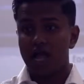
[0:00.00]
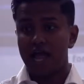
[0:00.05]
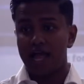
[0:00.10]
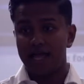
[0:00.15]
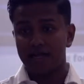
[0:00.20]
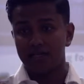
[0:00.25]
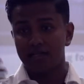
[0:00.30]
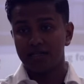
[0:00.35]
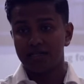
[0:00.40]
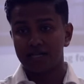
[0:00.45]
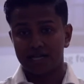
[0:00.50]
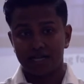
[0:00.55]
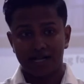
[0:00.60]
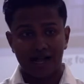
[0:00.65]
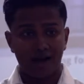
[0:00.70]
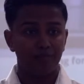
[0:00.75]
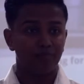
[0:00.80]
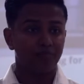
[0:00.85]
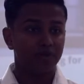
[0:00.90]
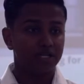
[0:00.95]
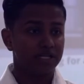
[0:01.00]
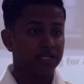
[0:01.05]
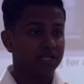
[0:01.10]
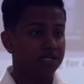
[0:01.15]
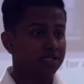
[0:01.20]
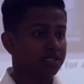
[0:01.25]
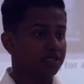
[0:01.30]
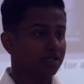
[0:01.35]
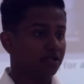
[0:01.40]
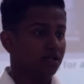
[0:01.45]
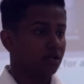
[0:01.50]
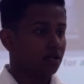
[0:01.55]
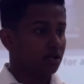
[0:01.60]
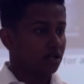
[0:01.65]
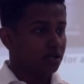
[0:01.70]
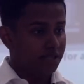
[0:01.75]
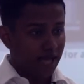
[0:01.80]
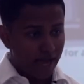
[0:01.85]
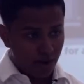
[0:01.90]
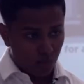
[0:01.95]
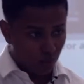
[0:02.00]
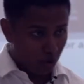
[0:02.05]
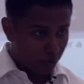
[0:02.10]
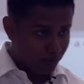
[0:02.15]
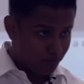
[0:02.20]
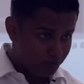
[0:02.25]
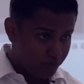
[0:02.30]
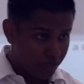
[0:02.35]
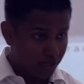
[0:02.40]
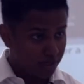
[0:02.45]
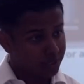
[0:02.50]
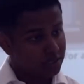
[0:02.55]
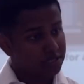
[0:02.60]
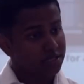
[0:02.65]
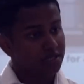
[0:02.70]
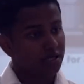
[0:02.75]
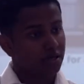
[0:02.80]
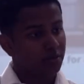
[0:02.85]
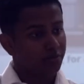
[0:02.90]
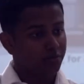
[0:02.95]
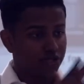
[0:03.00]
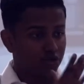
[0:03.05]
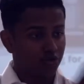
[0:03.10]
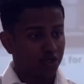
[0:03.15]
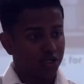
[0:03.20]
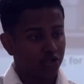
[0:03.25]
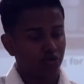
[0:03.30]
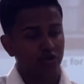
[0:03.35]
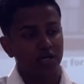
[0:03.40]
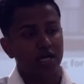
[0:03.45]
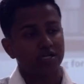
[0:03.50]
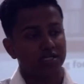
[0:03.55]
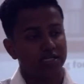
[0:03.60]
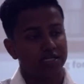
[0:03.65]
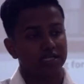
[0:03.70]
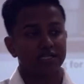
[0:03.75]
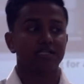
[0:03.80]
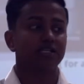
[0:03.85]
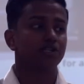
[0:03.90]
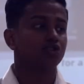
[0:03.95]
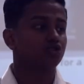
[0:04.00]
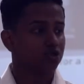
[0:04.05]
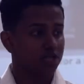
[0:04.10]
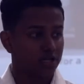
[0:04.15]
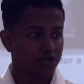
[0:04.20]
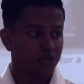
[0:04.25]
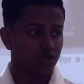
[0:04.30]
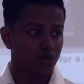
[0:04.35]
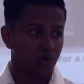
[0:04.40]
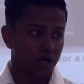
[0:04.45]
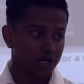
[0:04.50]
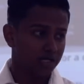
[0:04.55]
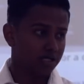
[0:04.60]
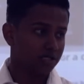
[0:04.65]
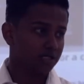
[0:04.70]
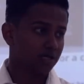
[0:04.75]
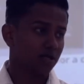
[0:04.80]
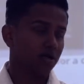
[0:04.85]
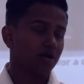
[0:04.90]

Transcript: And the companies that were built between 2016 and 2020